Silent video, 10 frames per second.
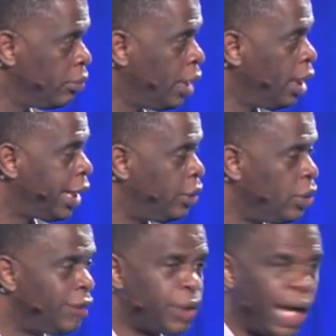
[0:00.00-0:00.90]
Can you
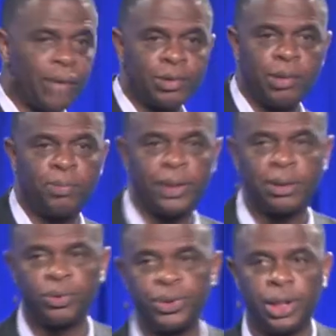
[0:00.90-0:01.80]
lift your hand with me, please? I
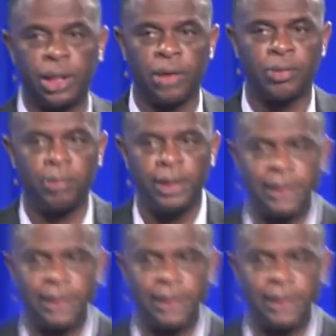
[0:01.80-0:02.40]
want you to declare with me, please.